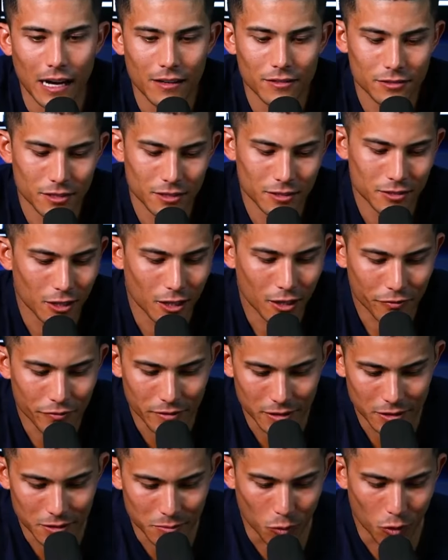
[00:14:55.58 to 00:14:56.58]
I was just
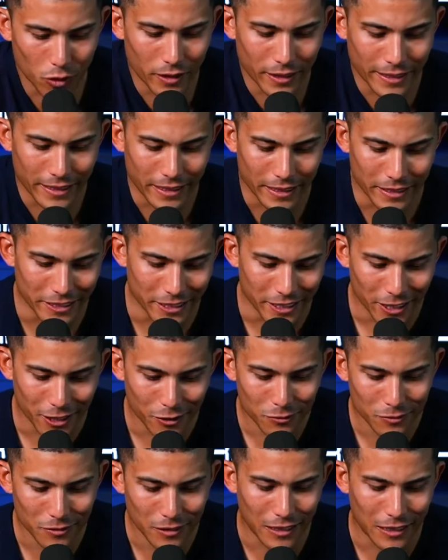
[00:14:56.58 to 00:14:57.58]
golfing this morning, you
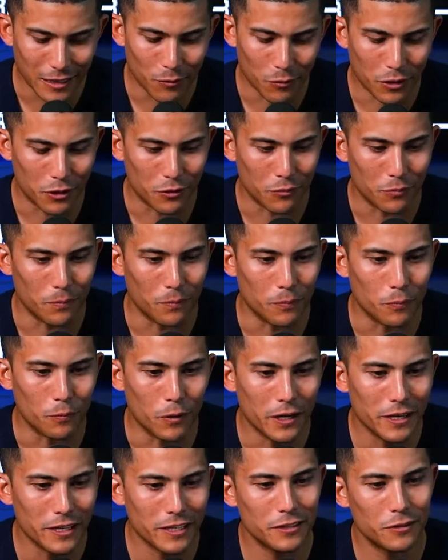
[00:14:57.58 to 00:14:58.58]
know? I want to
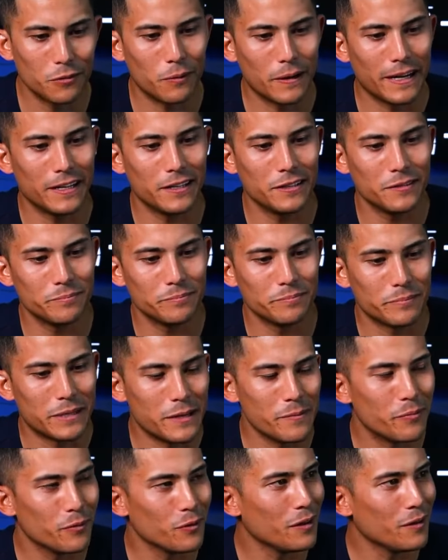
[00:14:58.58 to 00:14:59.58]
run into random
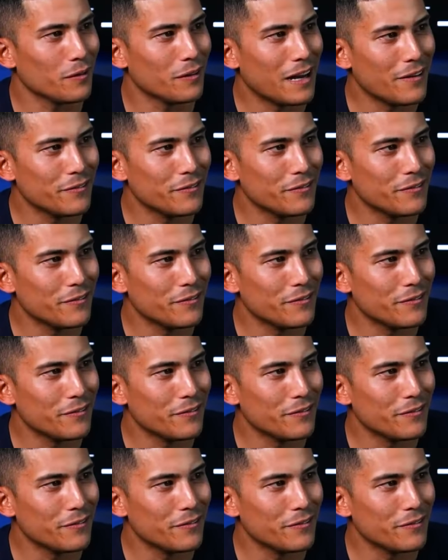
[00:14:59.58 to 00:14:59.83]
people I